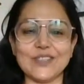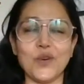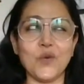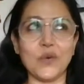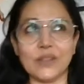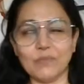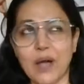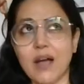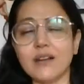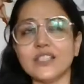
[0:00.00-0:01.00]
So with
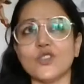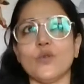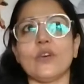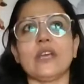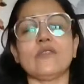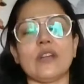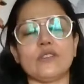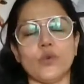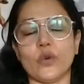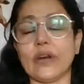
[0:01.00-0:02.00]
Mars going
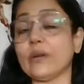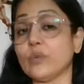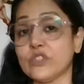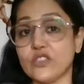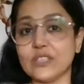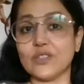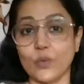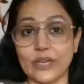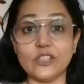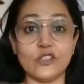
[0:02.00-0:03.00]
retrograde, which is
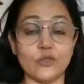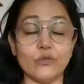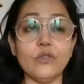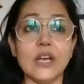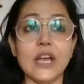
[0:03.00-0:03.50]
going to